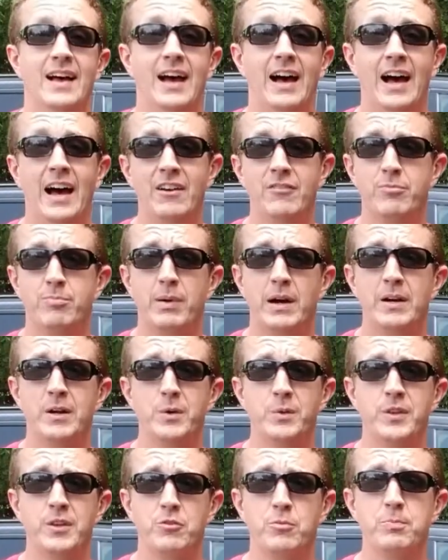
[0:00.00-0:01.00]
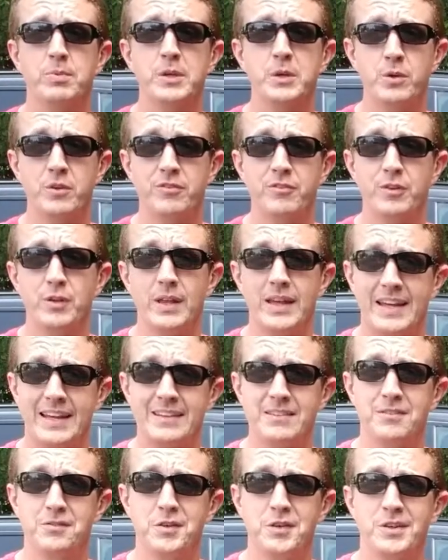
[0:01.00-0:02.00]
I've borrowed this beautiful
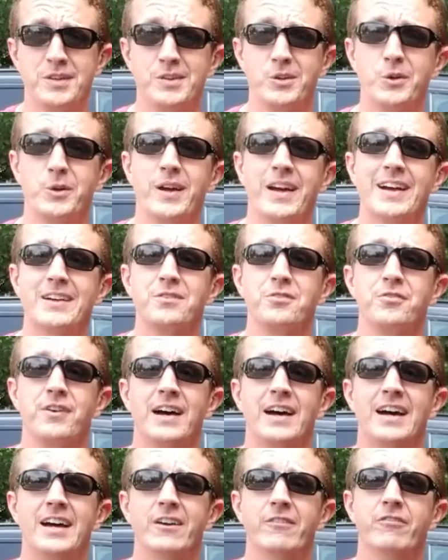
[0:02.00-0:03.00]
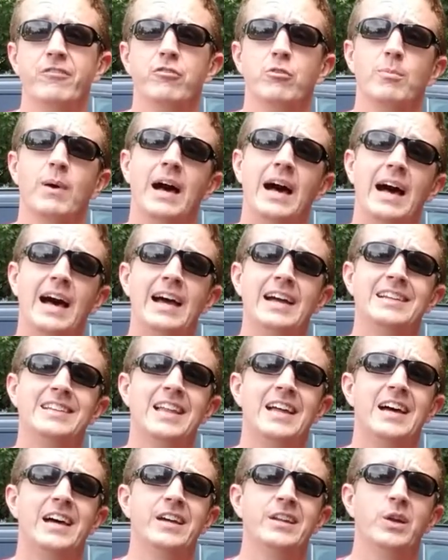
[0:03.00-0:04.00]
8-cylinder X5 from
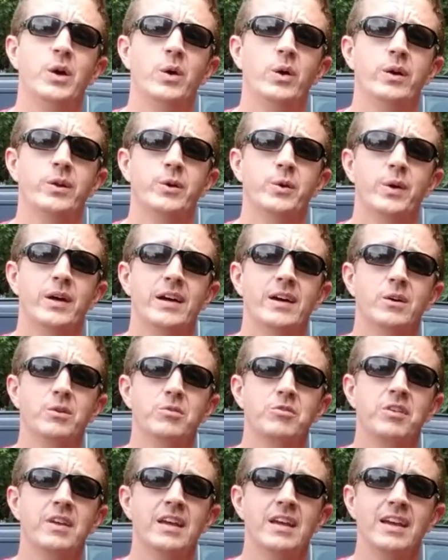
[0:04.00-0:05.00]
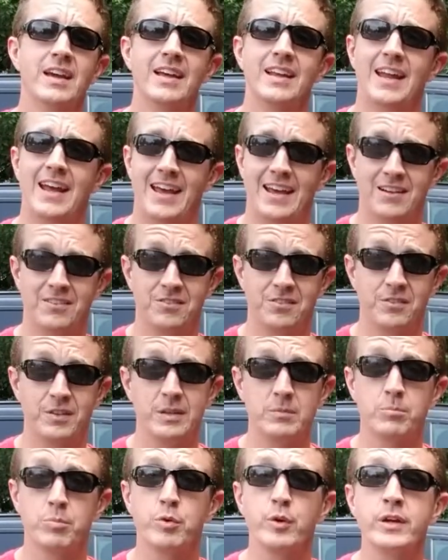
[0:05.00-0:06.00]
Highline Auto House, an
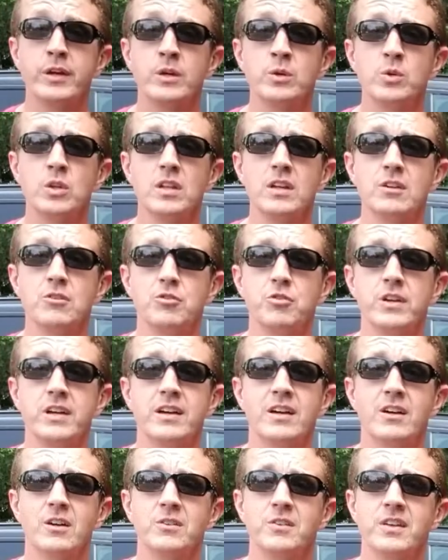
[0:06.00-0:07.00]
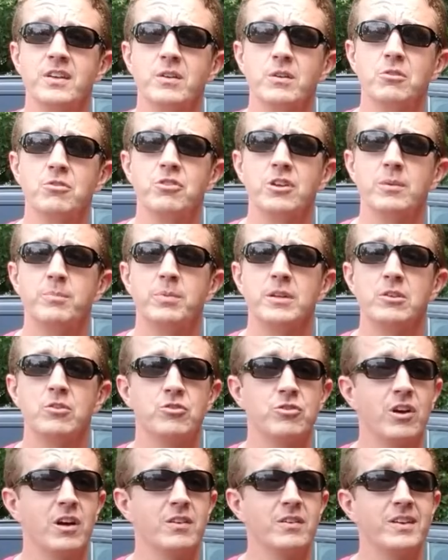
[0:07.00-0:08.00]
excellent pre-owned luxury car dealership in
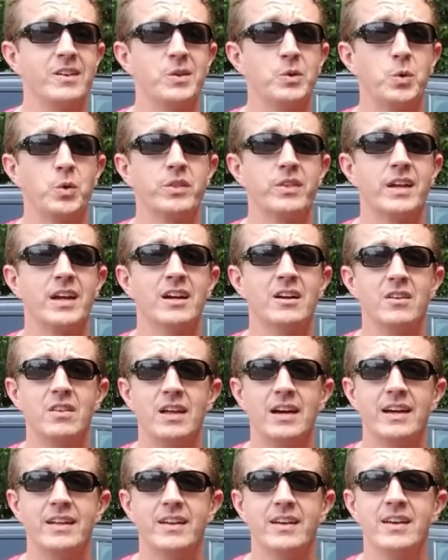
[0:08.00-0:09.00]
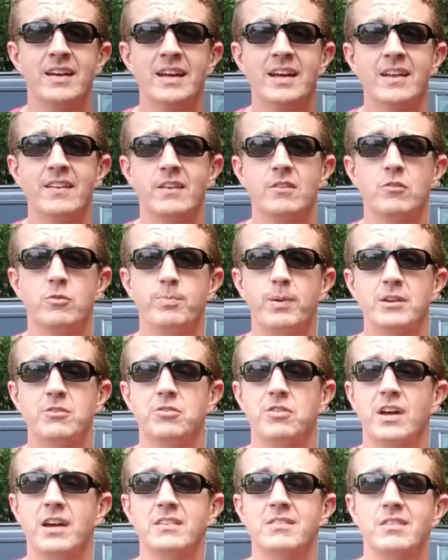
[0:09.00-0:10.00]
Charlotte, North Carolina that
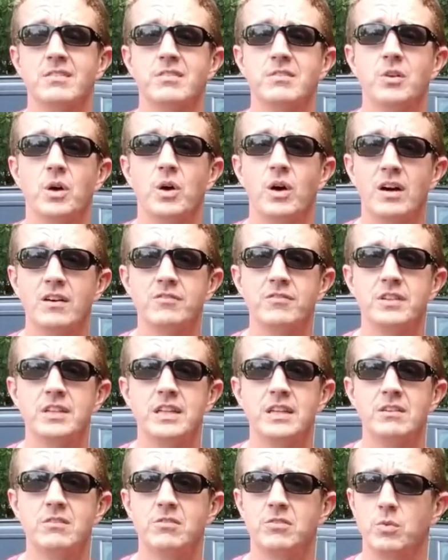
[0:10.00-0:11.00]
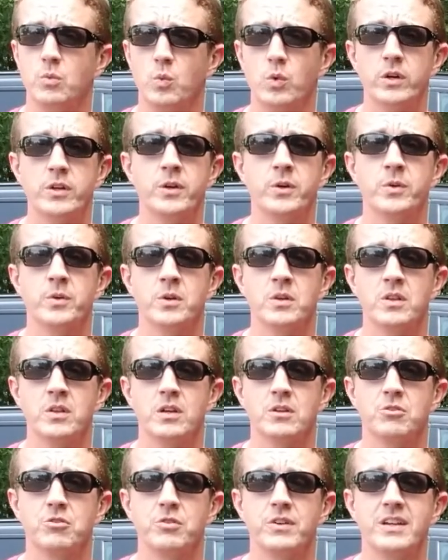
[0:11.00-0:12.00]
specializes in off-lease, one-owner
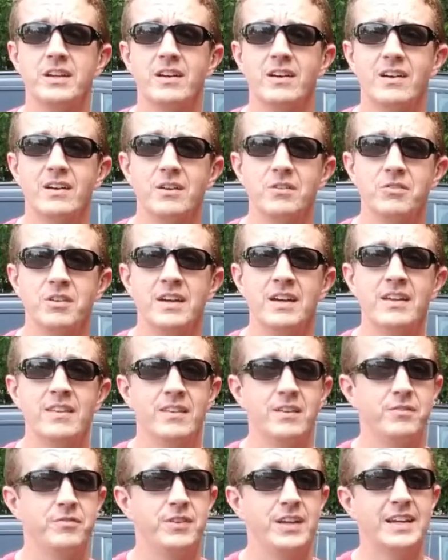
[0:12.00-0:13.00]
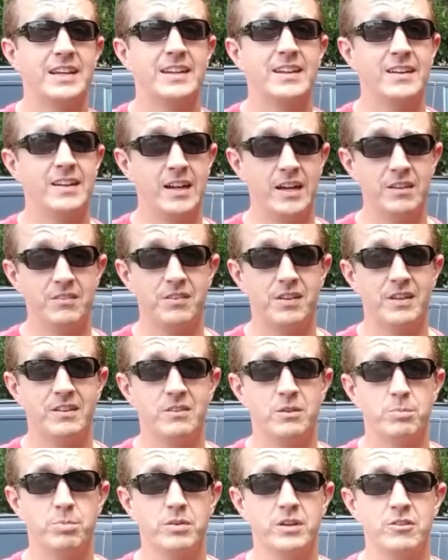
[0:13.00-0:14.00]
luxury cars that have taken a nice hit in
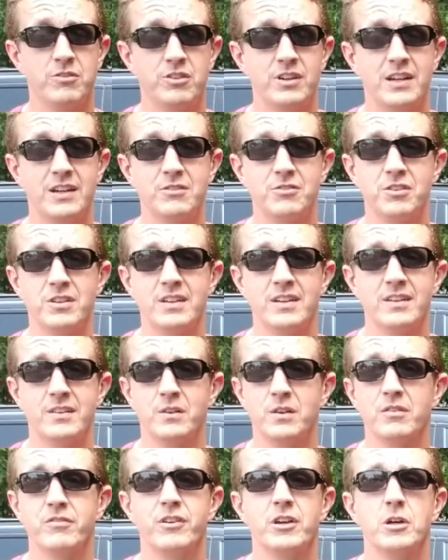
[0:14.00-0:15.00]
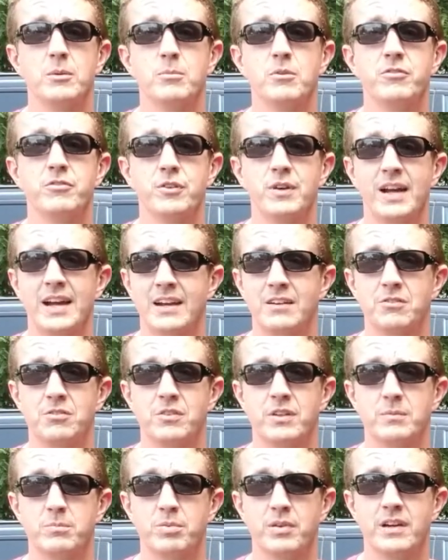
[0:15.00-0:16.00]
depreciation and are available for
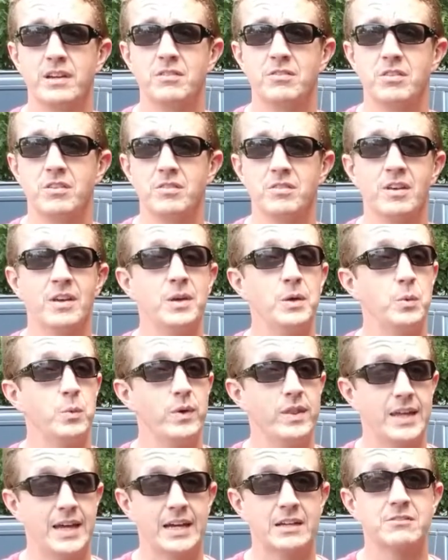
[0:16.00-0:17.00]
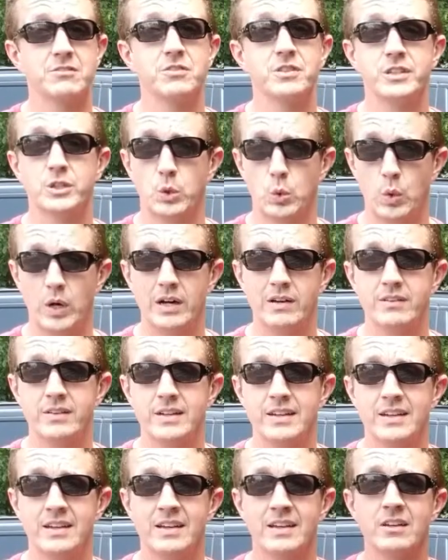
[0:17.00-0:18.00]
excellent prices with excellent
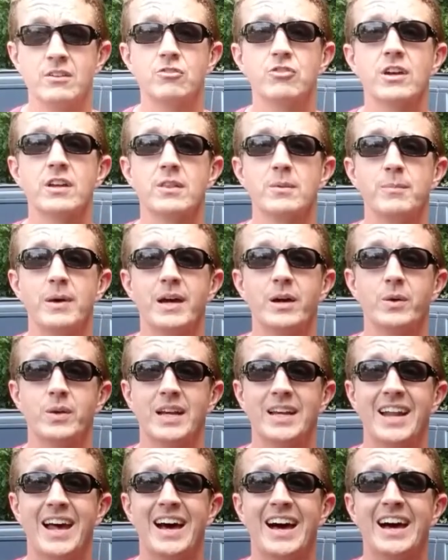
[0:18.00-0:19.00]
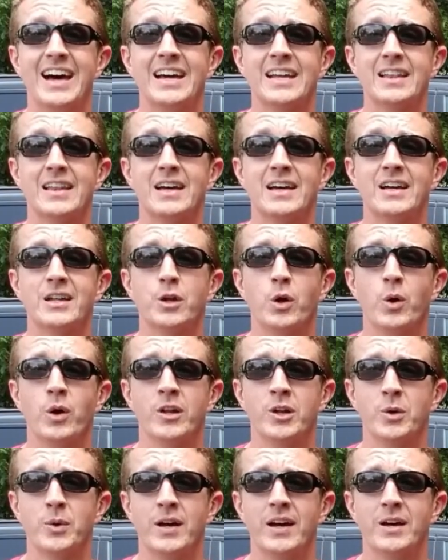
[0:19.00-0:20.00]
quality. Check them out at
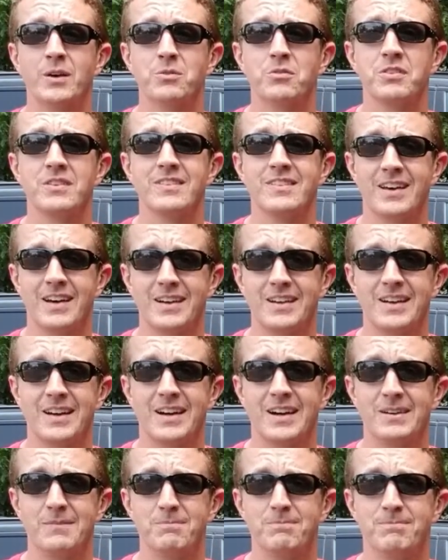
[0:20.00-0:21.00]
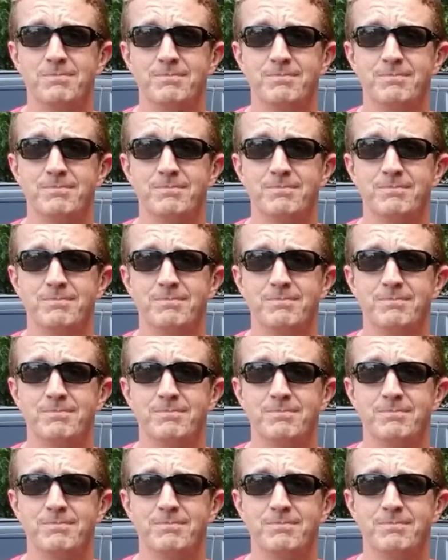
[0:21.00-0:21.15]
highlineautohouse.com.